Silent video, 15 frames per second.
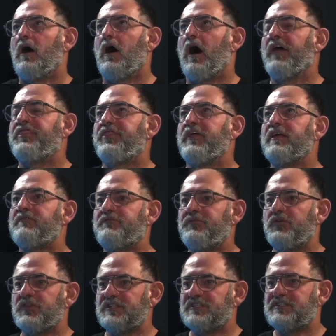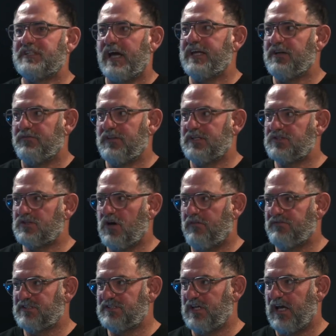I think for the sake of this
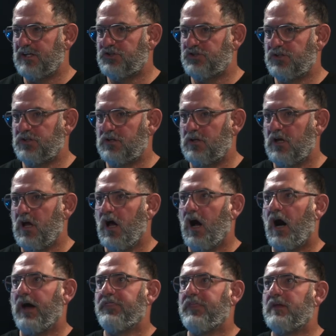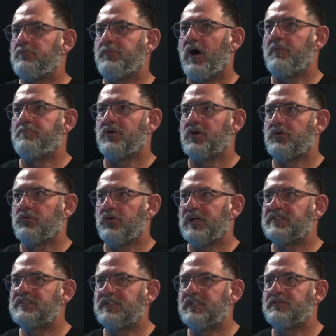conversation, I think by
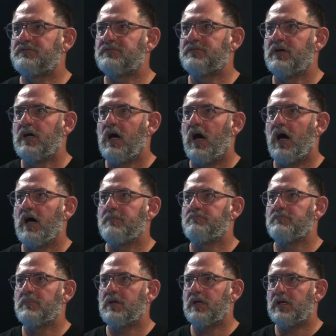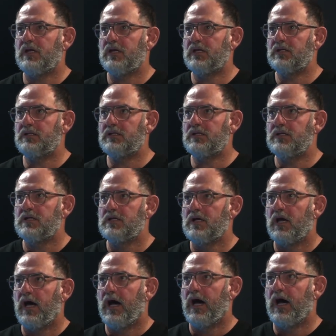progressive, I mean
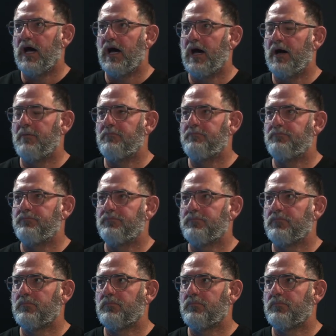um,